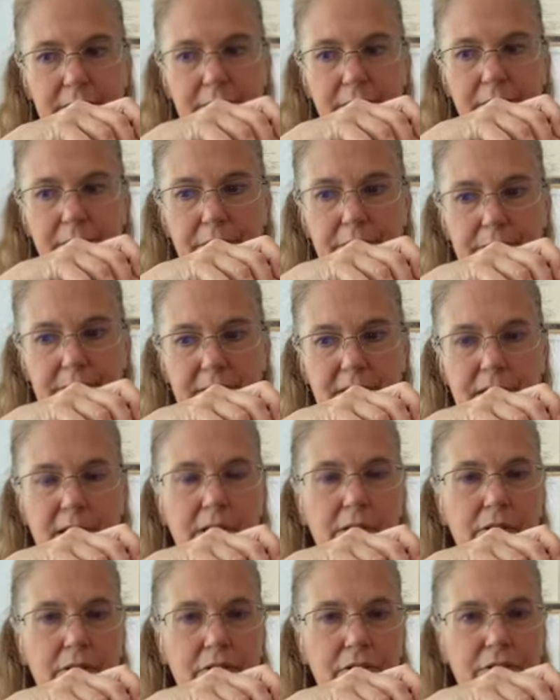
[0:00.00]
3,
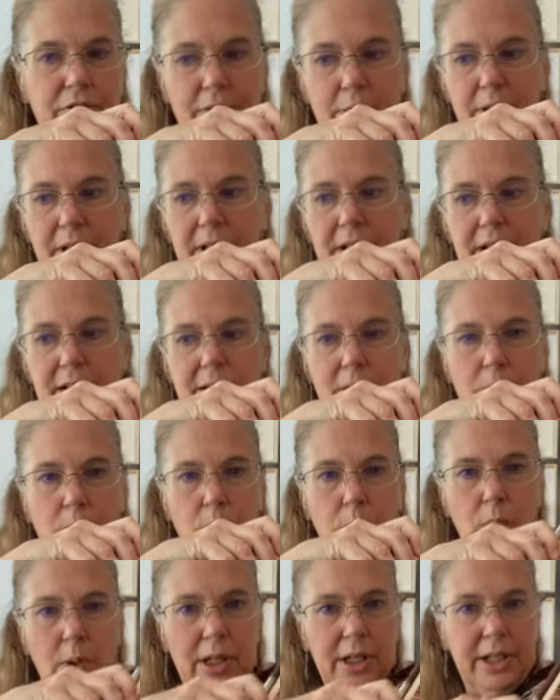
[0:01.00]
4.
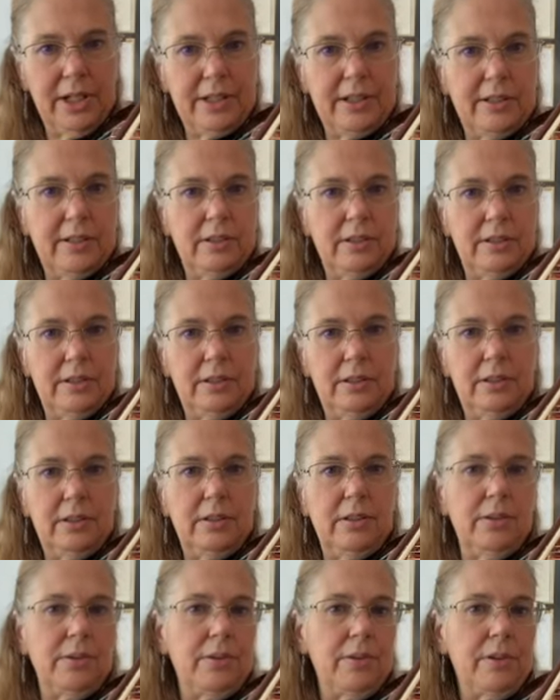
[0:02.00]
1, 2,
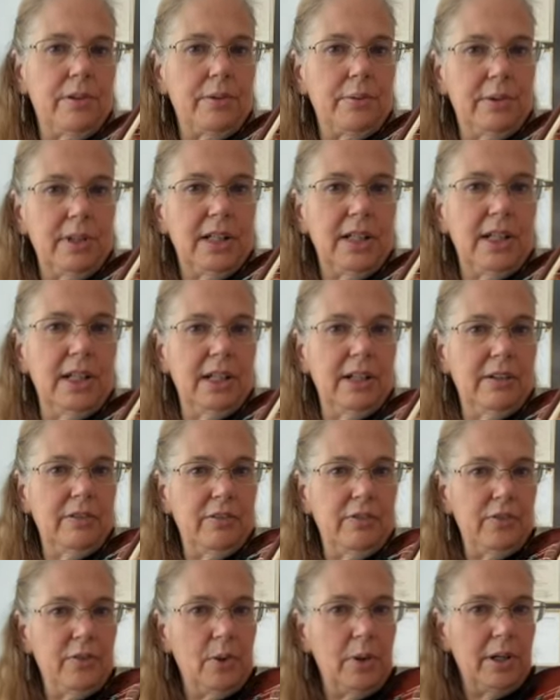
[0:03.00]
3,
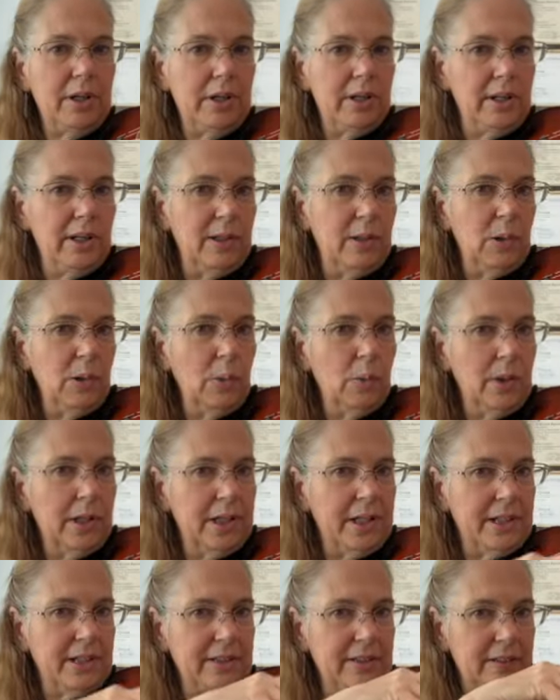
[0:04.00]
4.
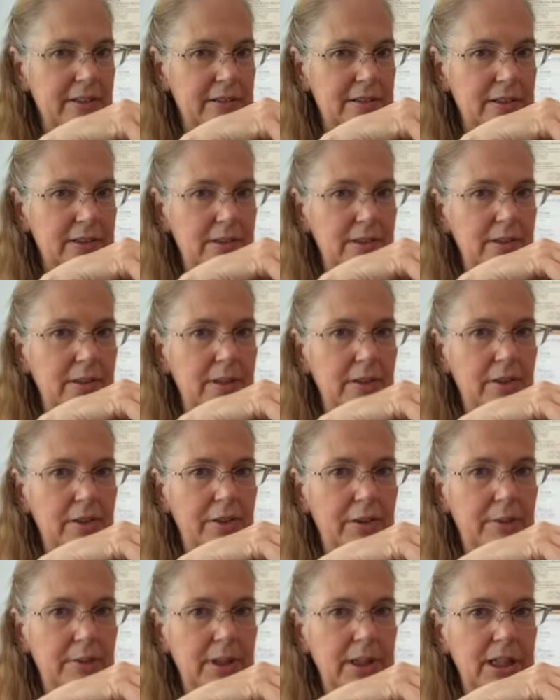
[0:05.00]
1, 2,
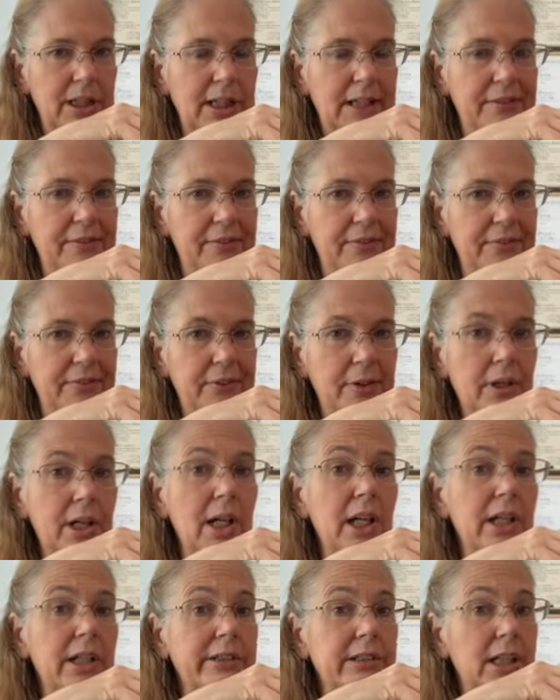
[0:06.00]
3, 4.
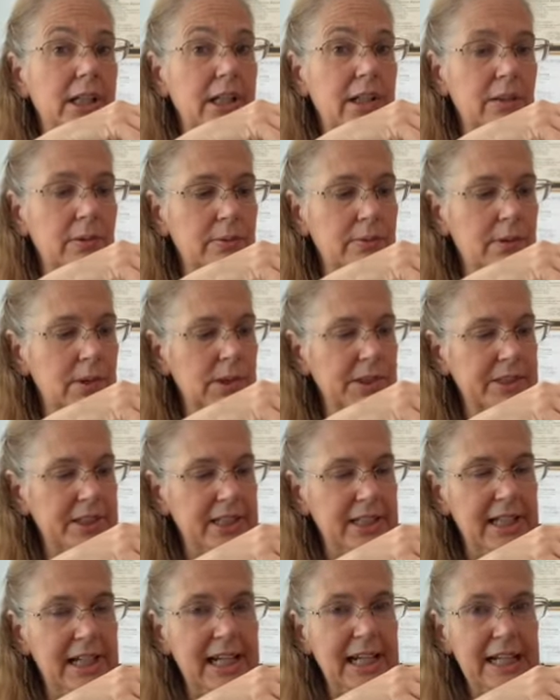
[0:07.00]
I'm going to roll to
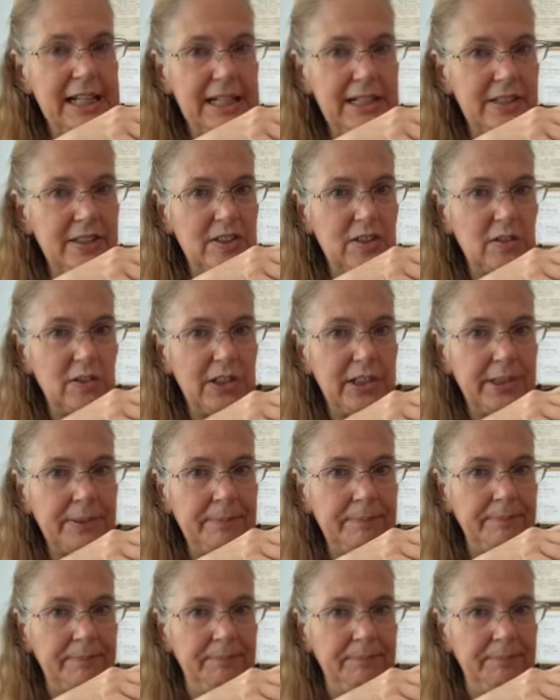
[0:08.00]
the A string.